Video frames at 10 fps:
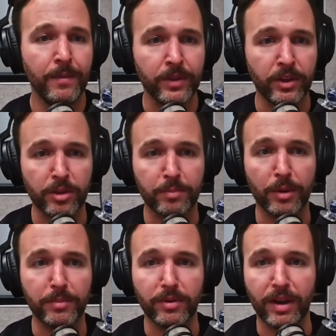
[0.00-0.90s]
the
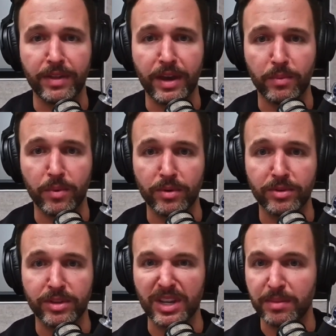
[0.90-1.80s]
problem around that
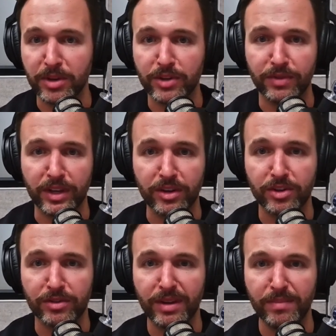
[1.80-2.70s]
was the image of the
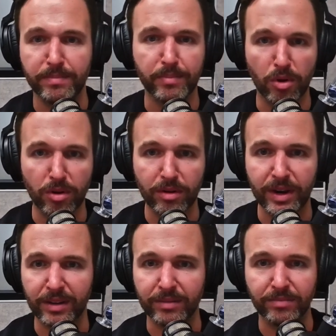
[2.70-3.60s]
industry,
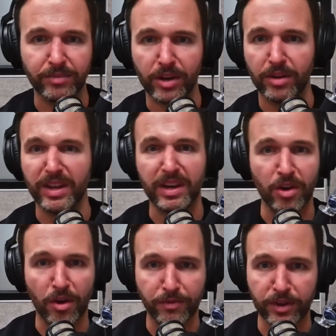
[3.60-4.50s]
boring, in an
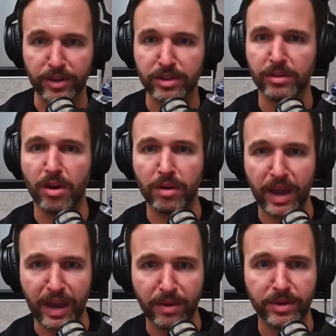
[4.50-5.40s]
office, long
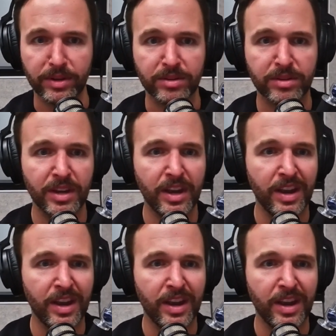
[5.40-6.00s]
hours,